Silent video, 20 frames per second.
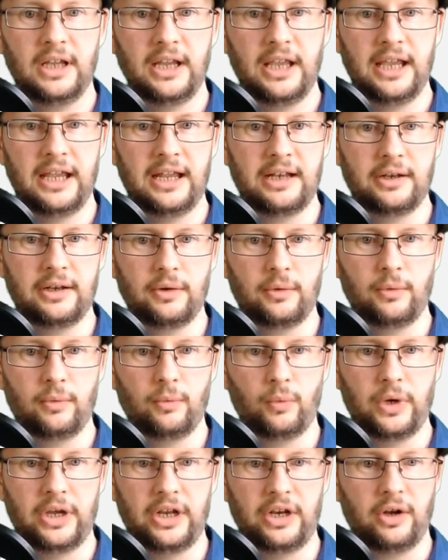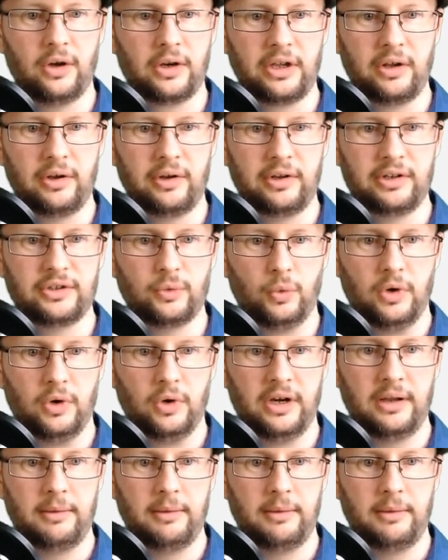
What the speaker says: And we're not going to worry